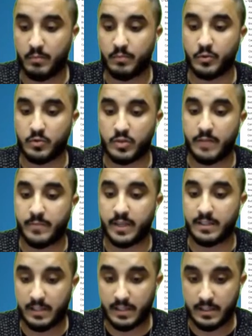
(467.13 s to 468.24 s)
Bootstrap
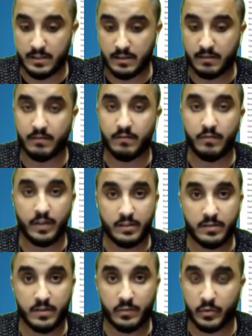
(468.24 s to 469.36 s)
makes it easy, very
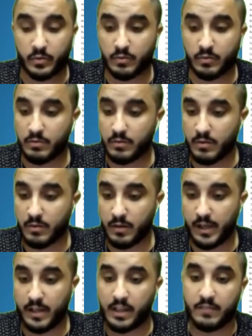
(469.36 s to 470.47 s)
simple,
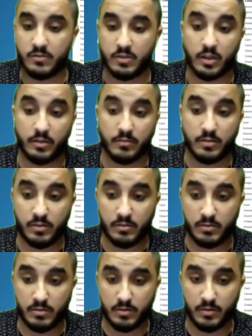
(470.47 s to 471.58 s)
and it gives you the code
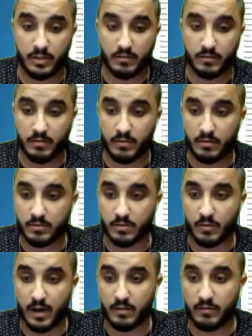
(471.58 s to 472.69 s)
to do it. So
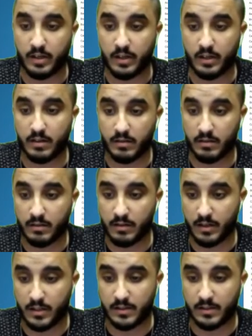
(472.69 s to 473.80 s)
right over here,
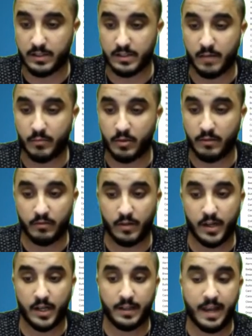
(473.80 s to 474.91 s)
here's an example of
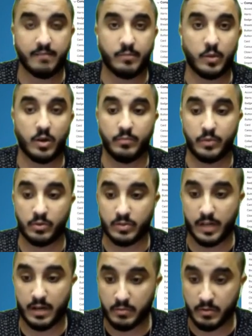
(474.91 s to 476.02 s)
a navbar in
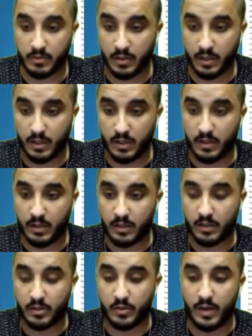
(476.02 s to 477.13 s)
Bootstrap.
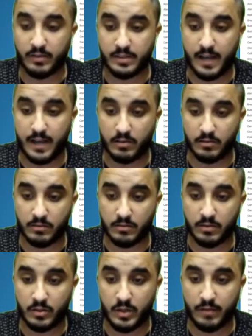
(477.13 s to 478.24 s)
You have a title,
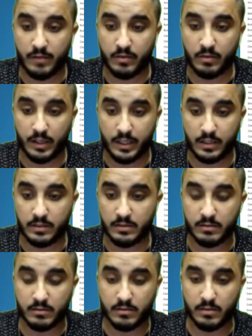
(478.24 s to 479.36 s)
you have a few links,
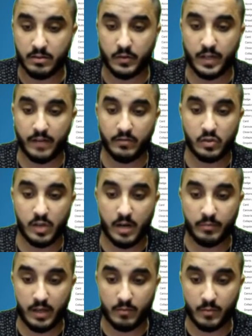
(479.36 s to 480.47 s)
you can have a
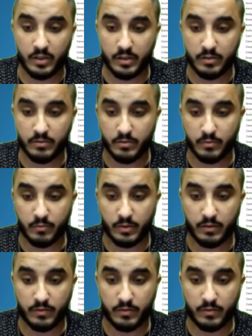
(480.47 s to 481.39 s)
drop-down menu with a